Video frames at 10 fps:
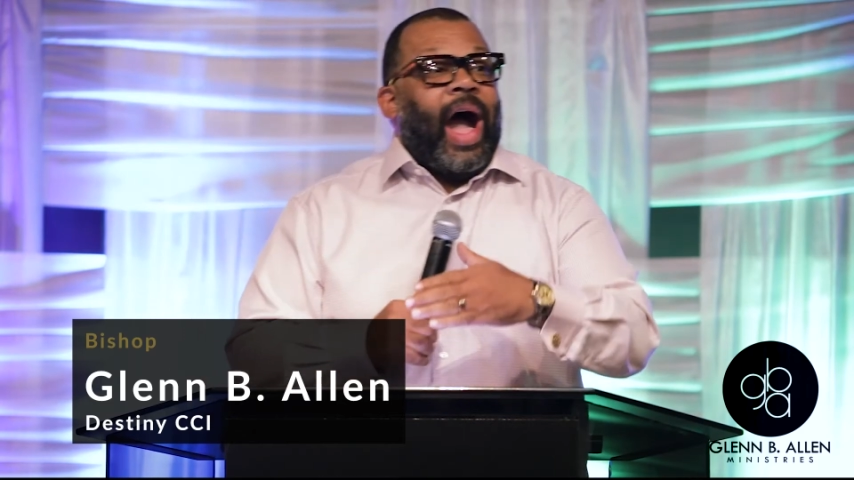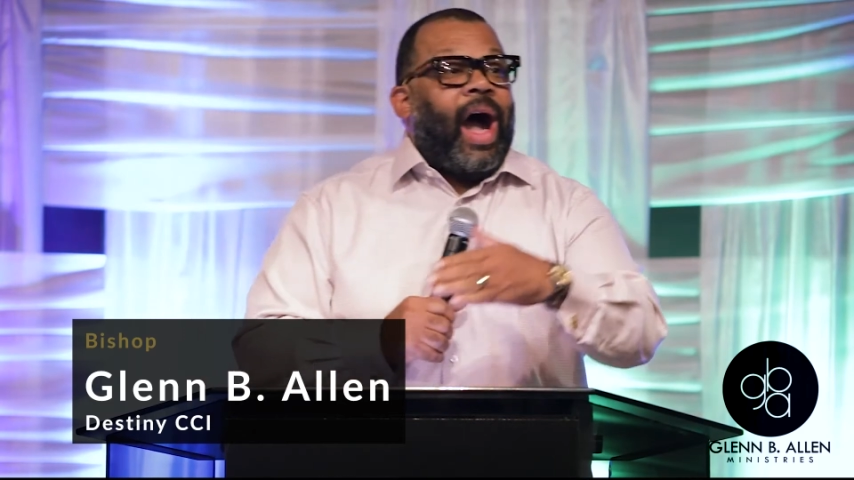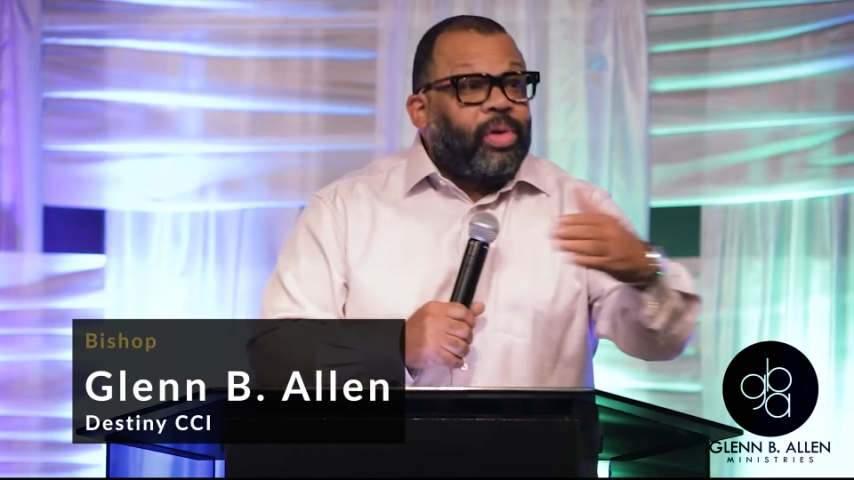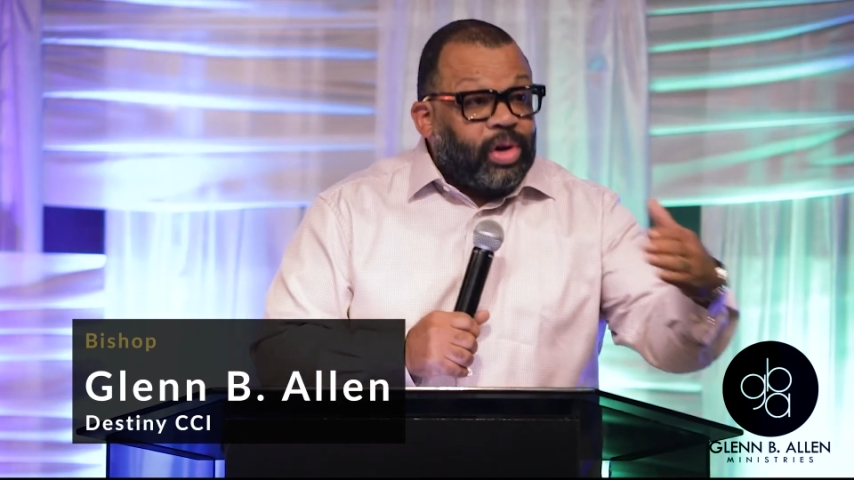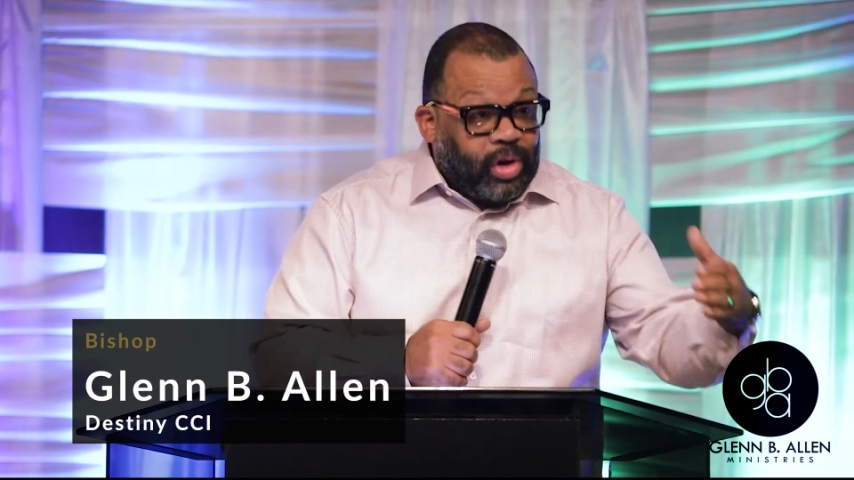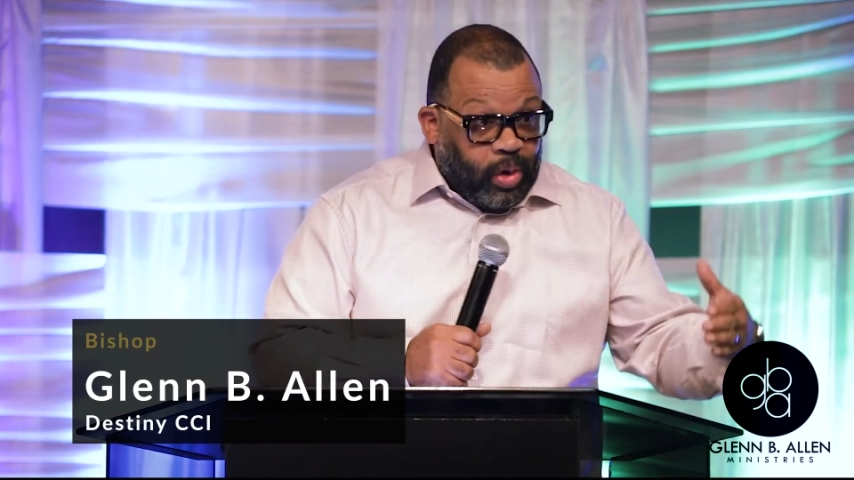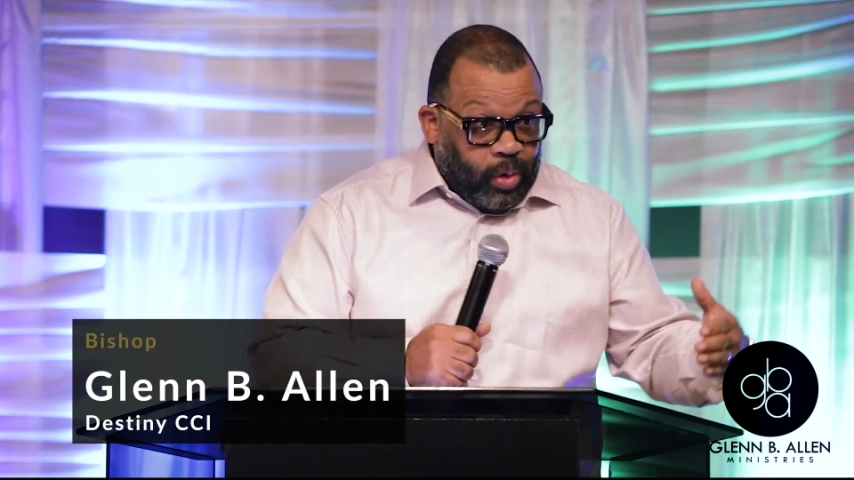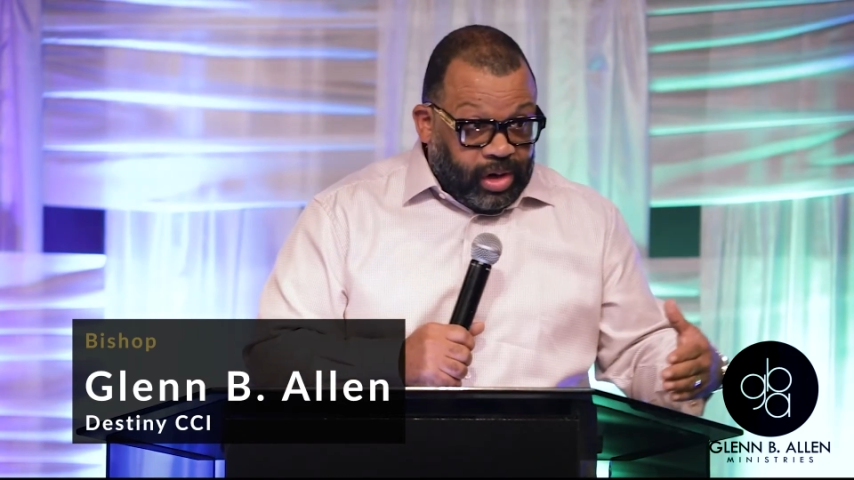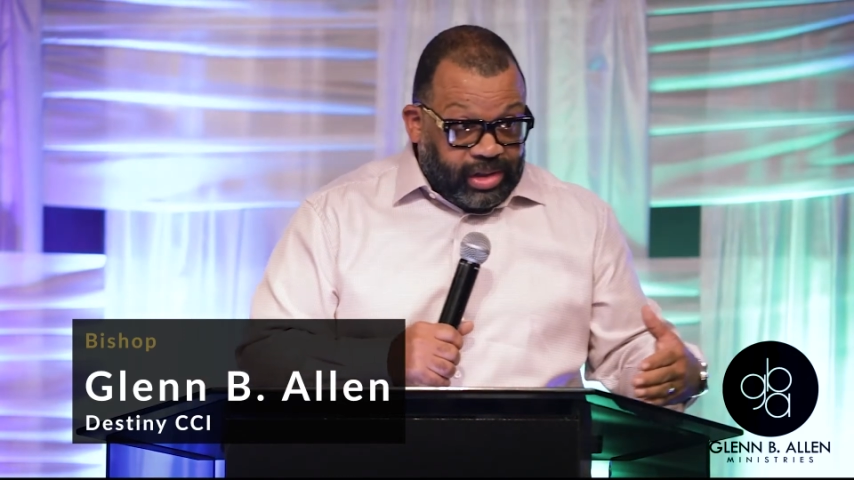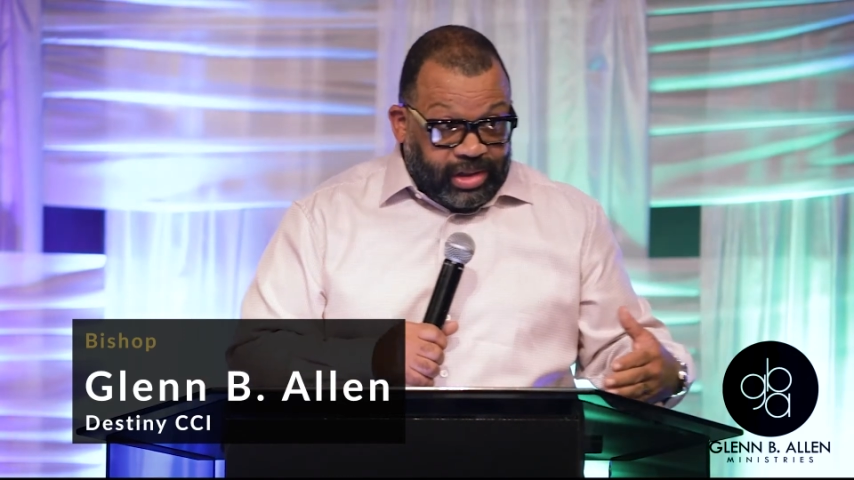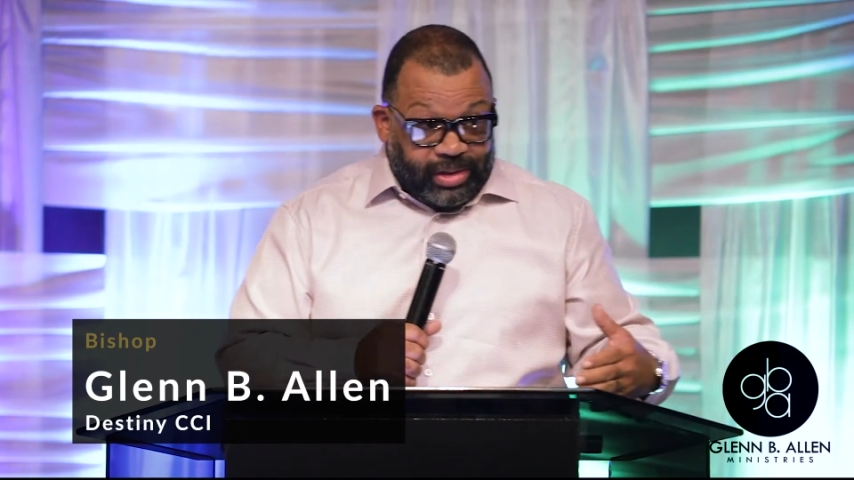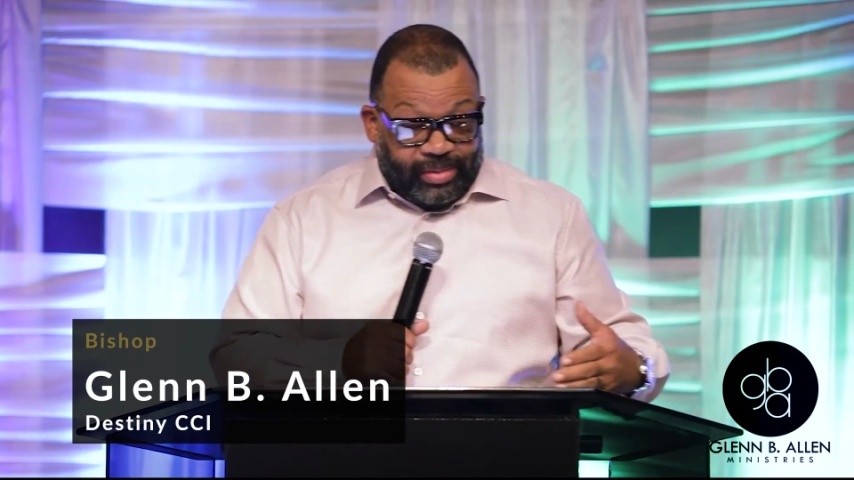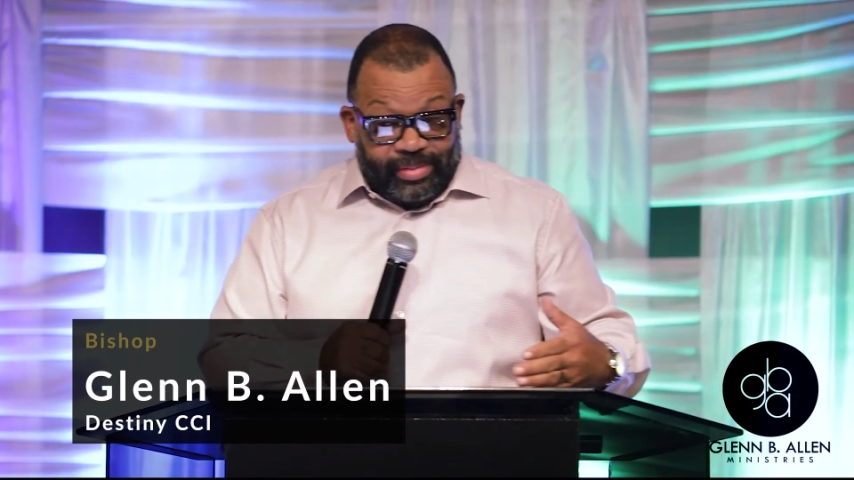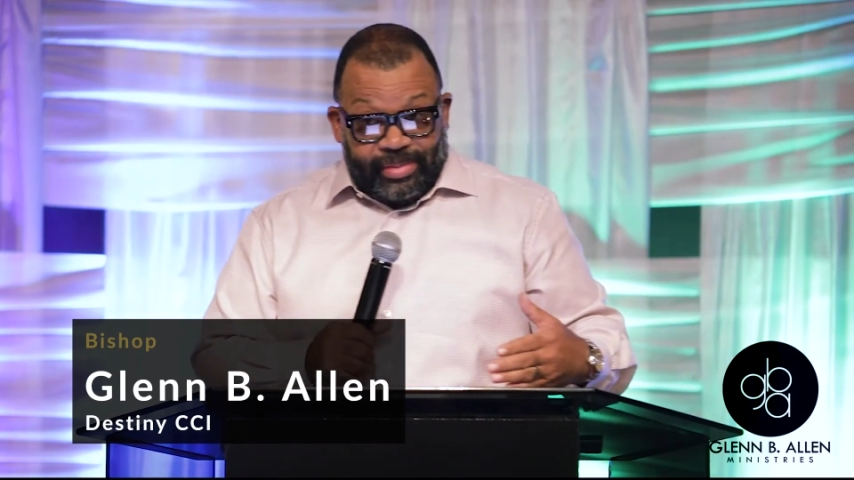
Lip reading: outer court